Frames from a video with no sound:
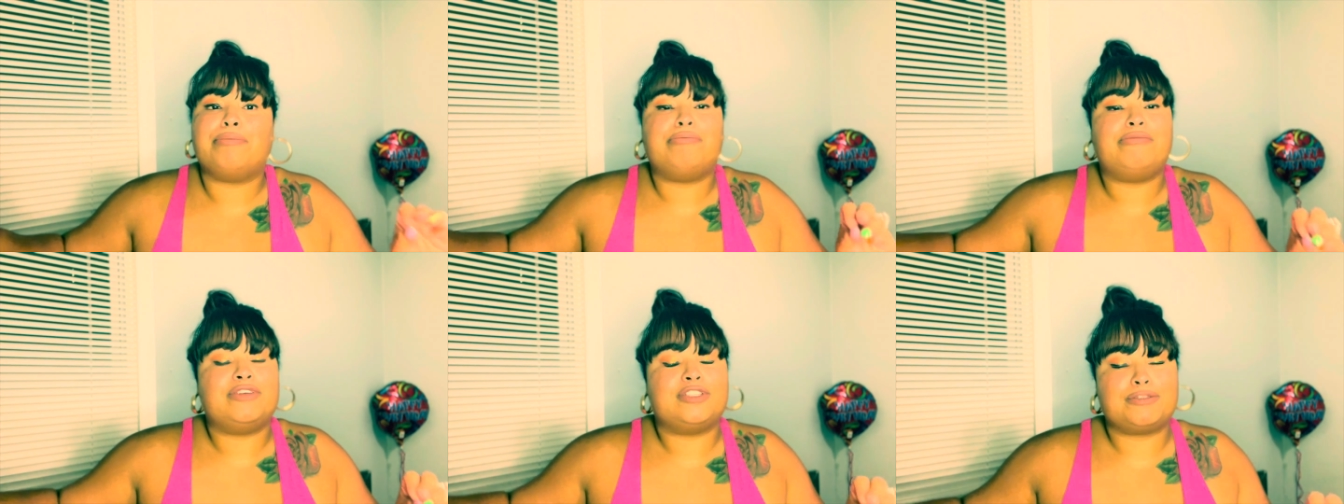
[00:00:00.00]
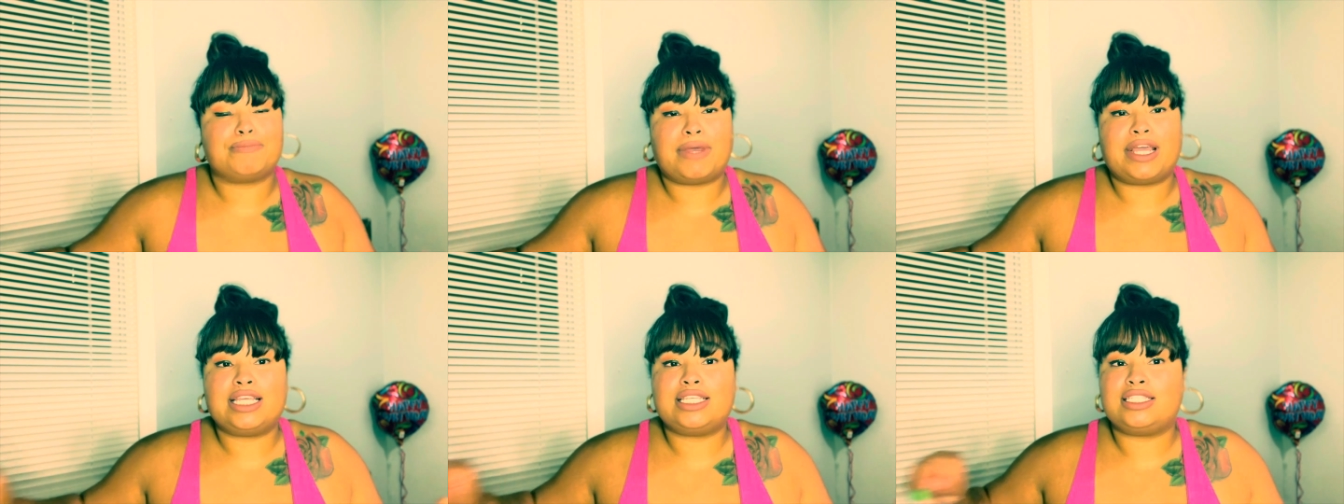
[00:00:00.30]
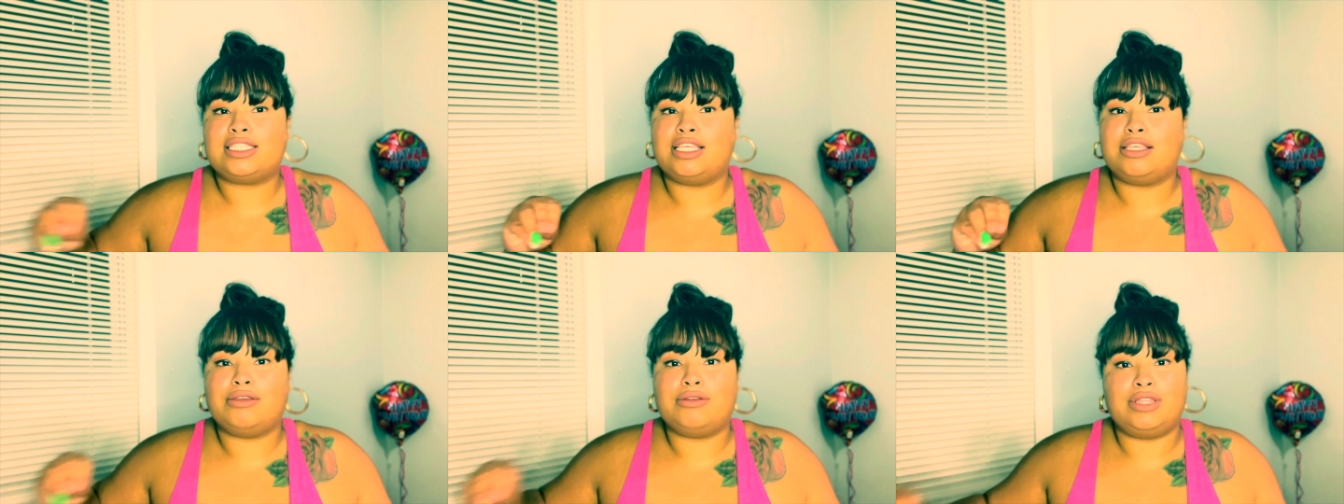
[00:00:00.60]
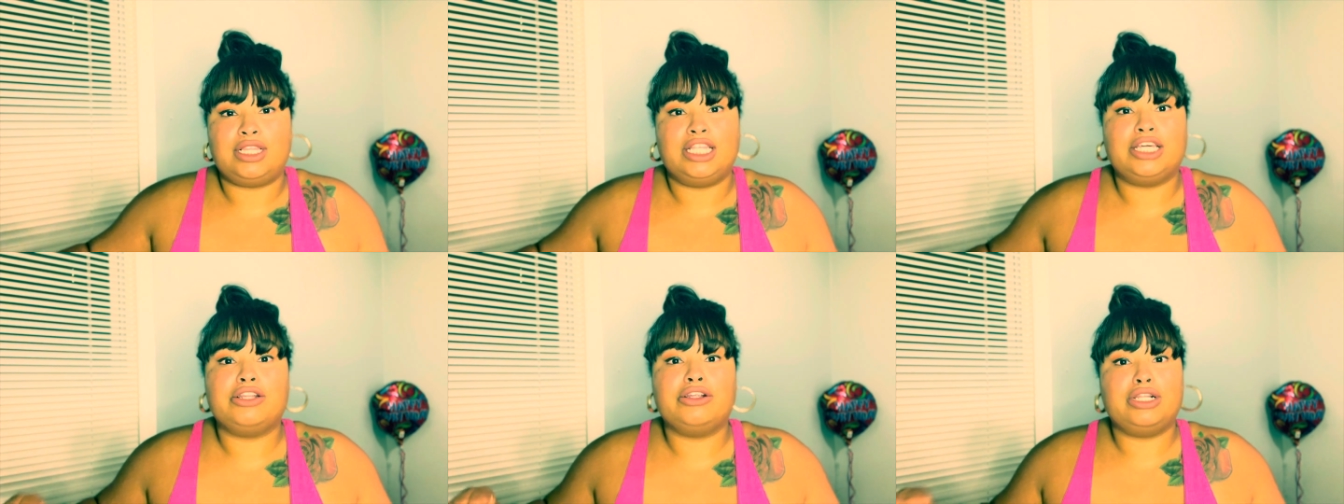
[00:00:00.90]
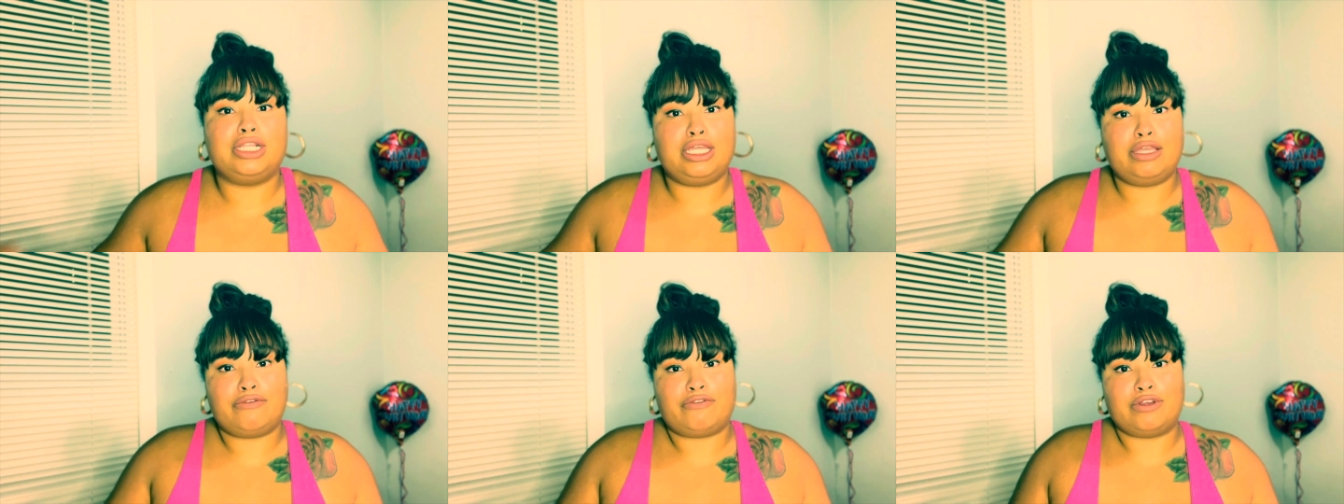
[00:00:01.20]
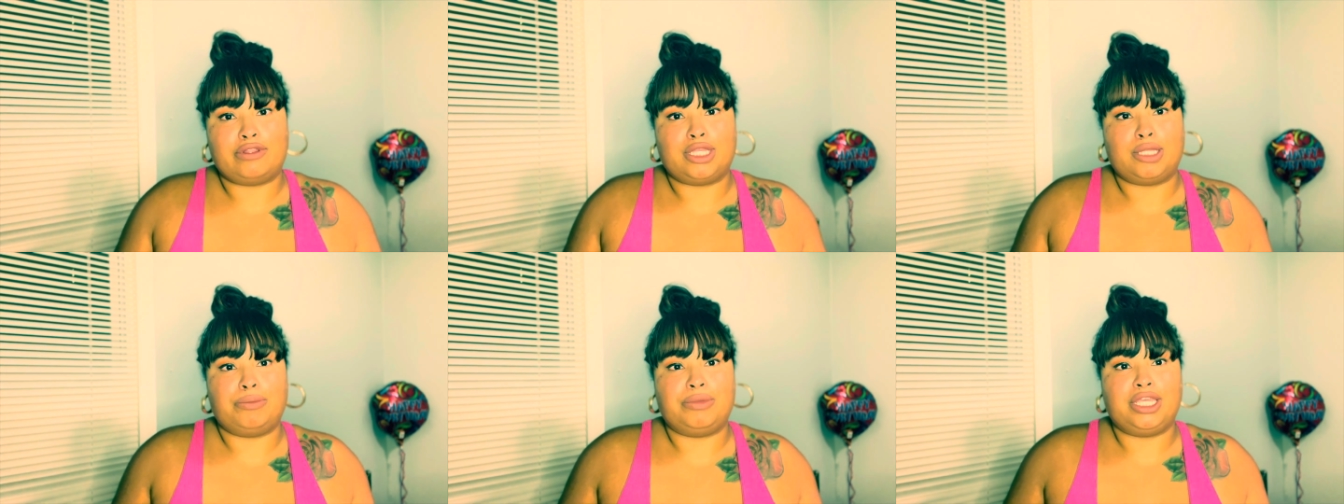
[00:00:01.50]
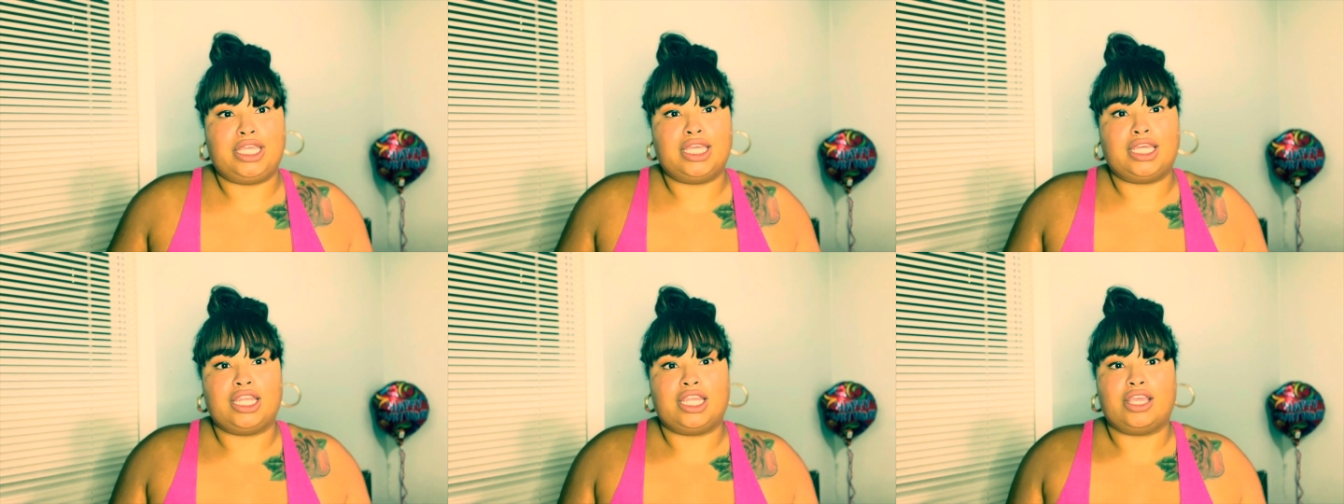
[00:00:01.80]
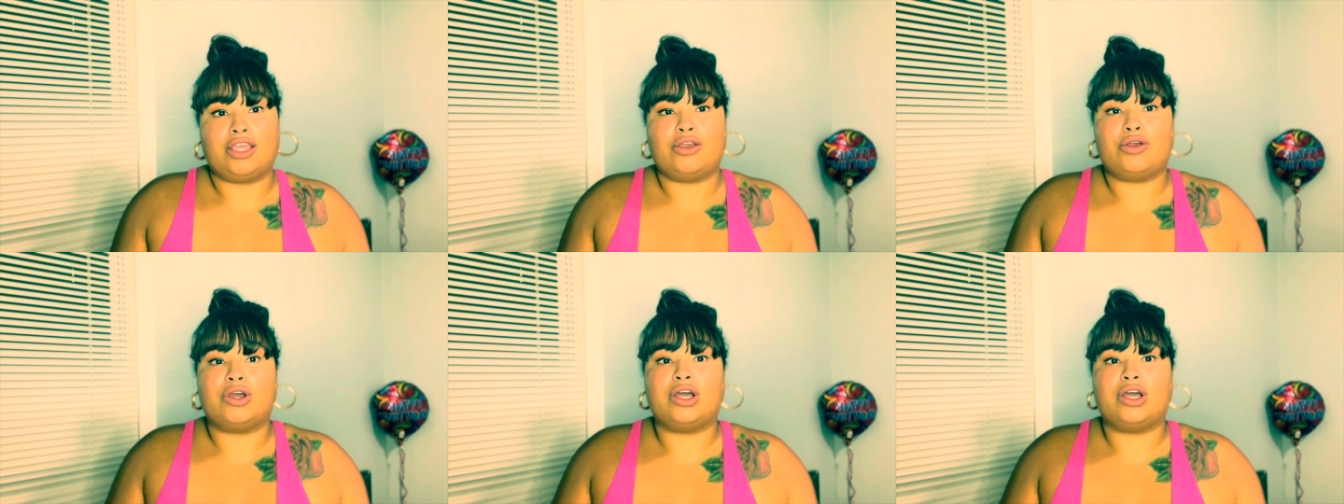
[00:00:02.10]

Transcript: spicy literally from the beginning.